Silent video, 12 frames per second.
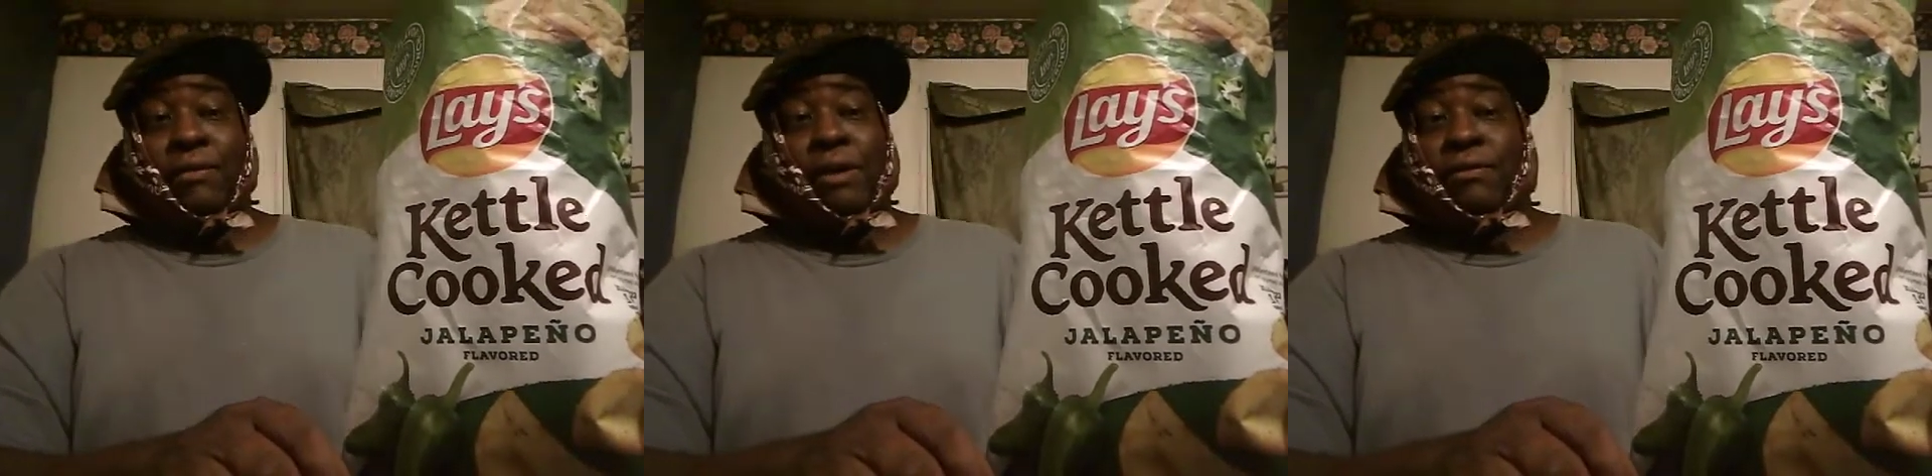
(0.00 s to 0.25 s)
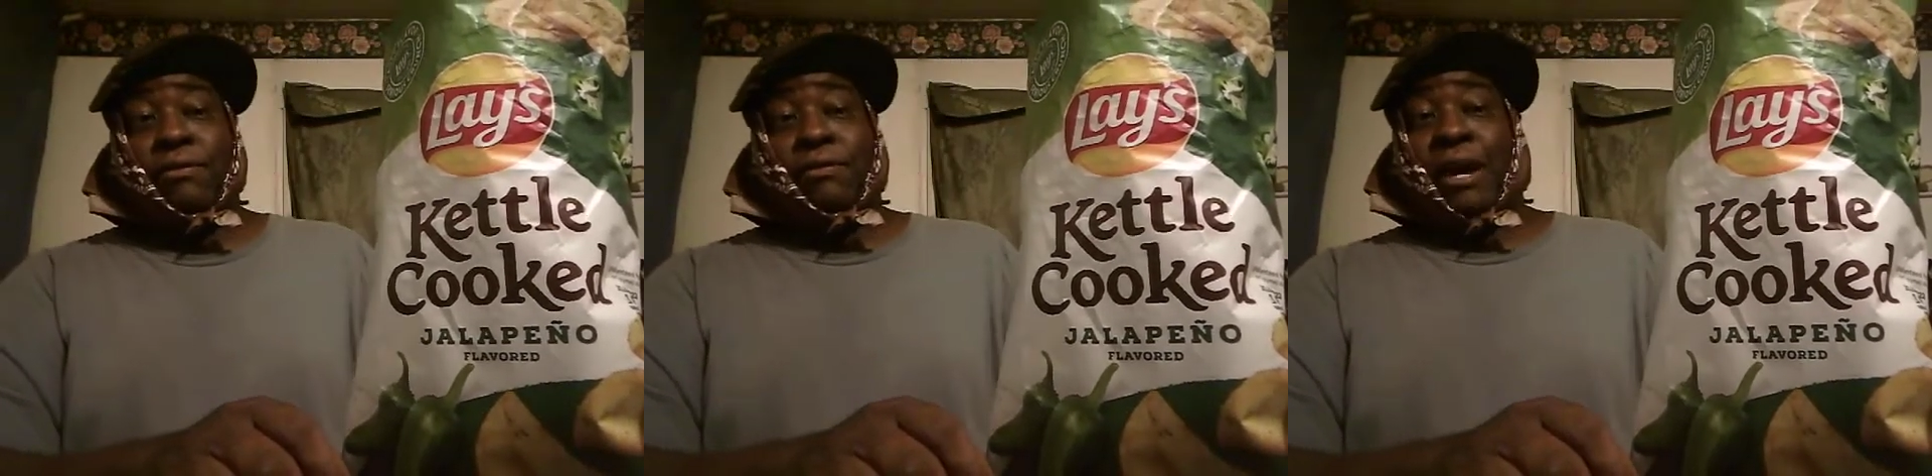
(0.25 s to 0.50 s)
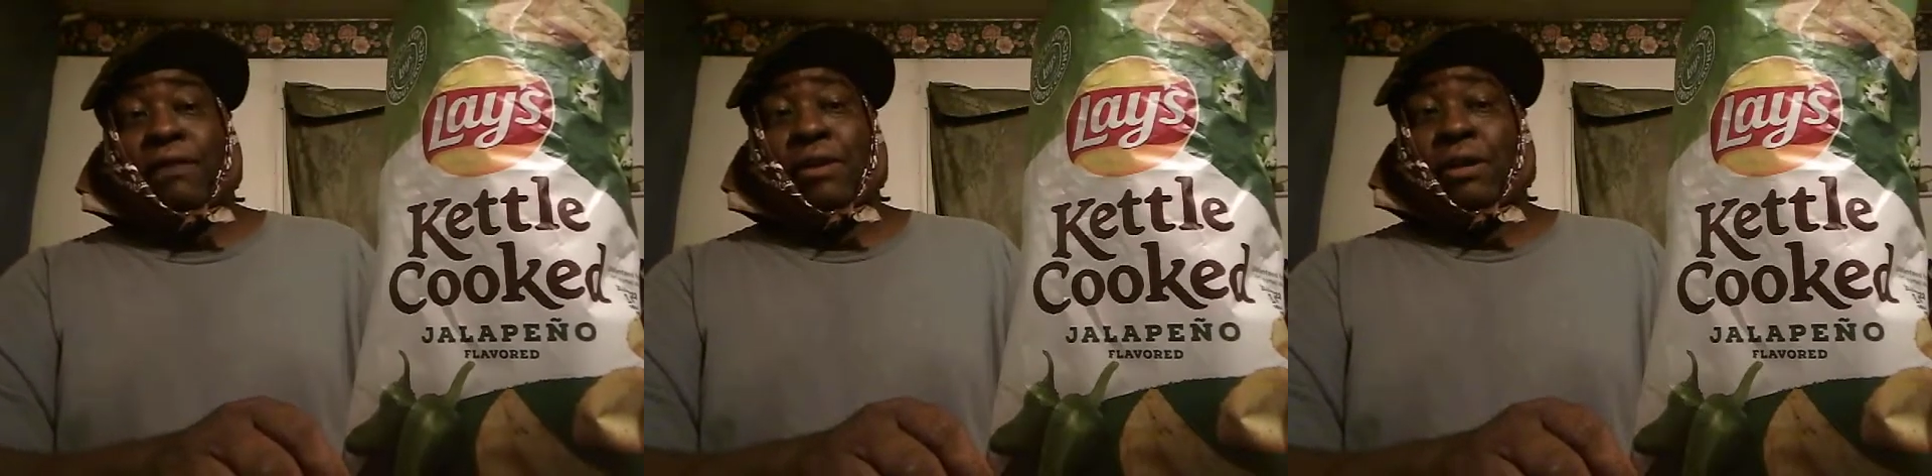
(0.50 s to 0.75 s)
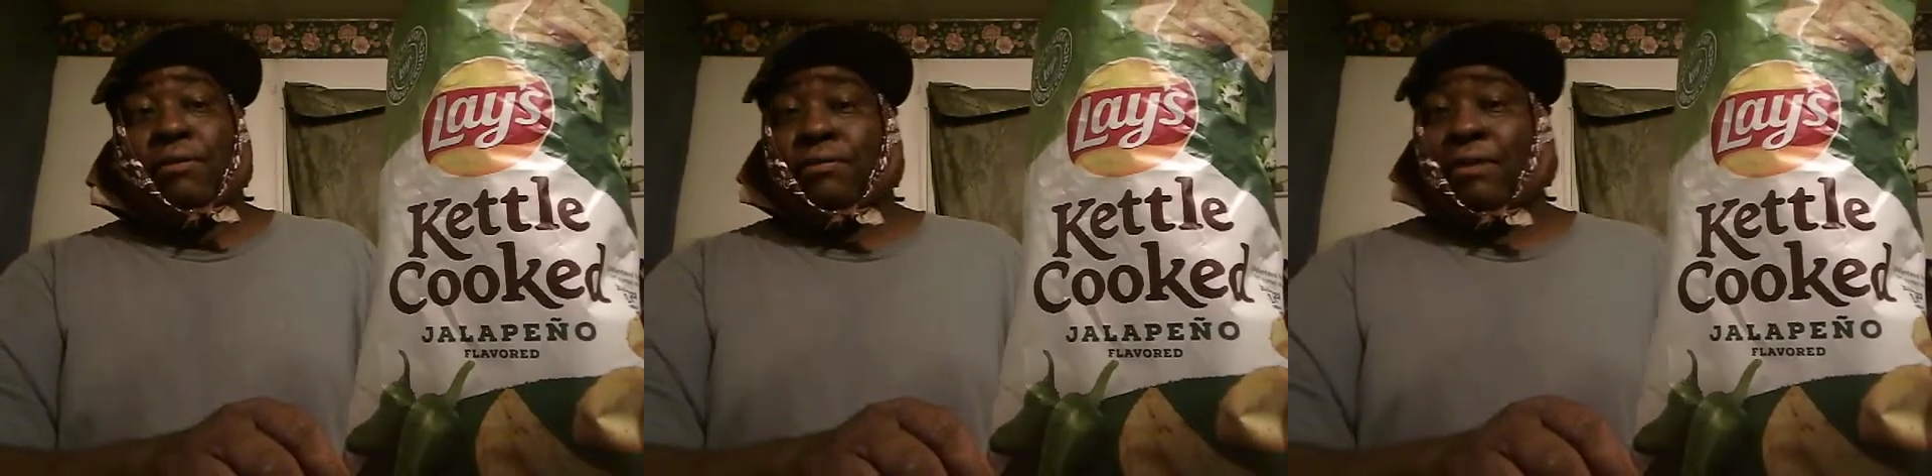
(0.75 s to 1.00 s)
I'm giving a five
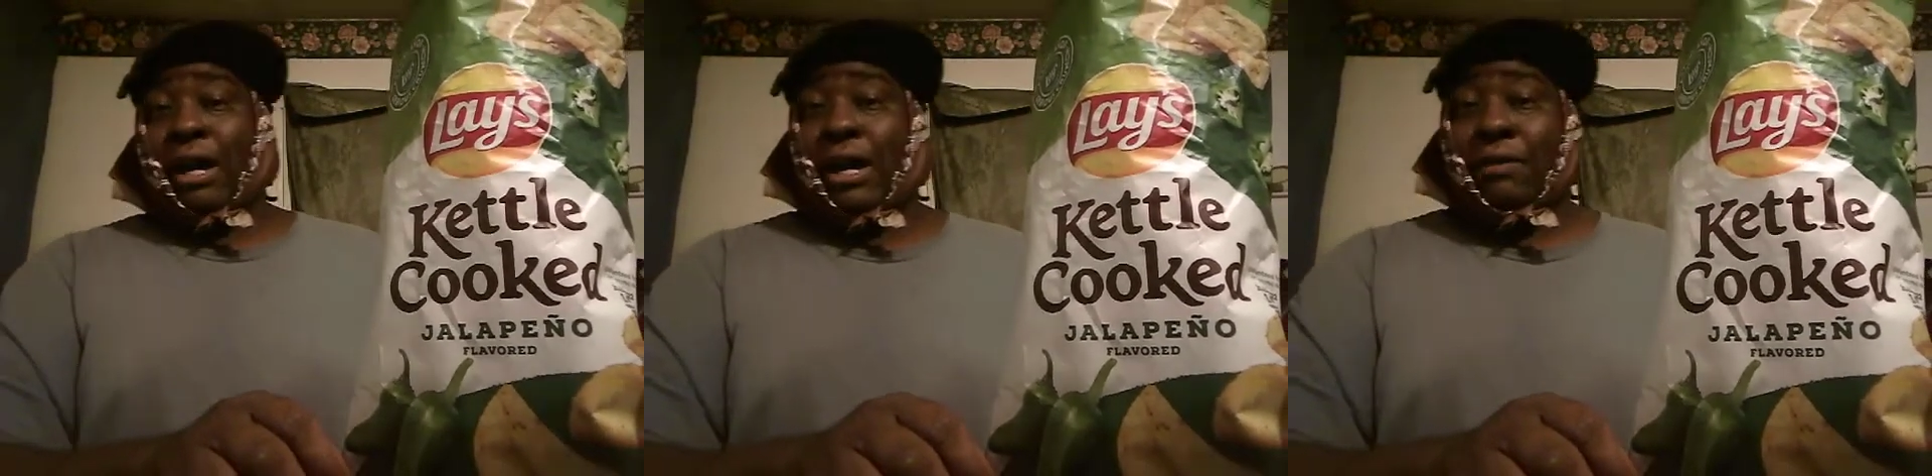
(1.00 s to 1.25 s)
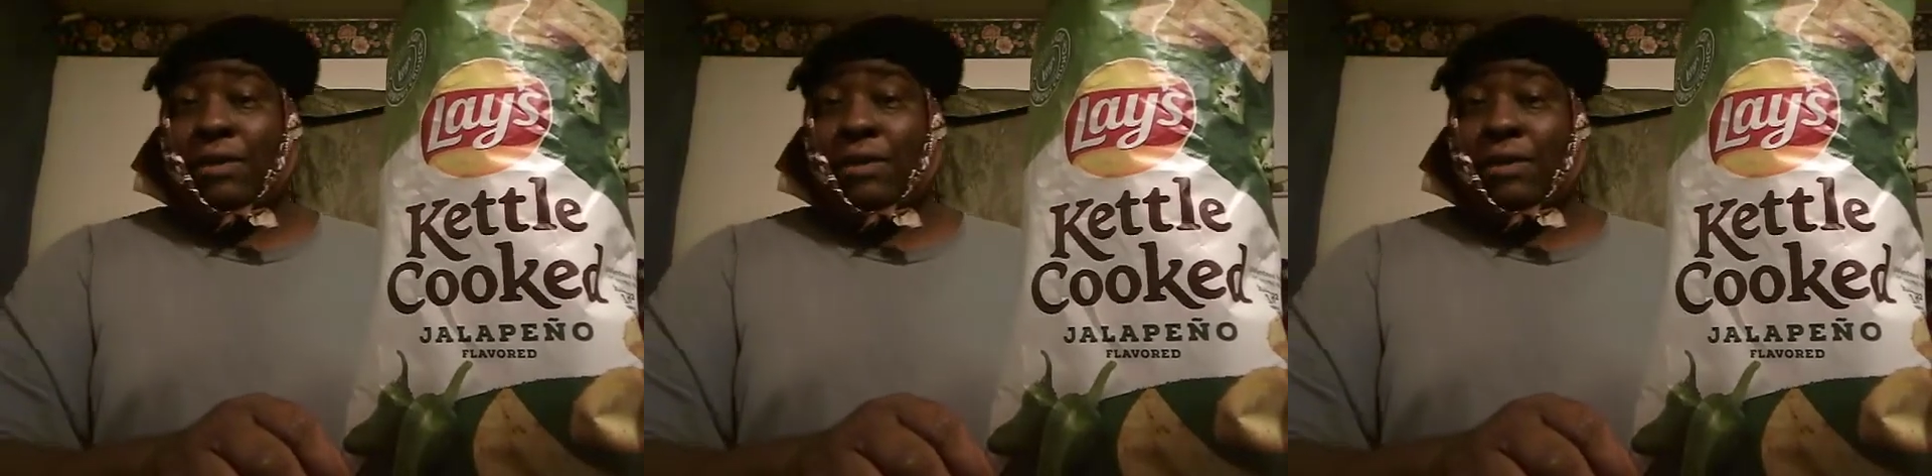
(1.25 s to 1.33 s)
out of five.